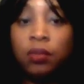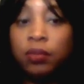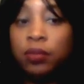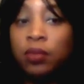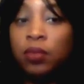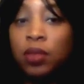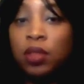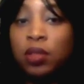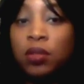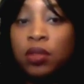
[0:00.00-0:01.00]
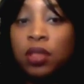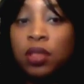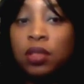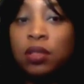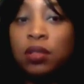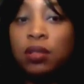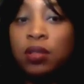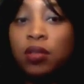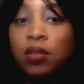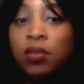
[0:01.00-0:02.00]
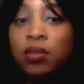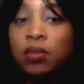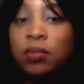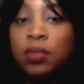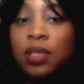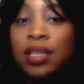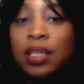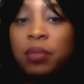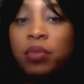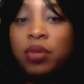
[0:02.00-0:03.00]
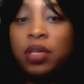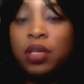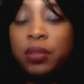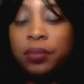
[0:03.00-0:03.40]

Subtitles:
I'm gonna use these. They're awesome. Are they pretty?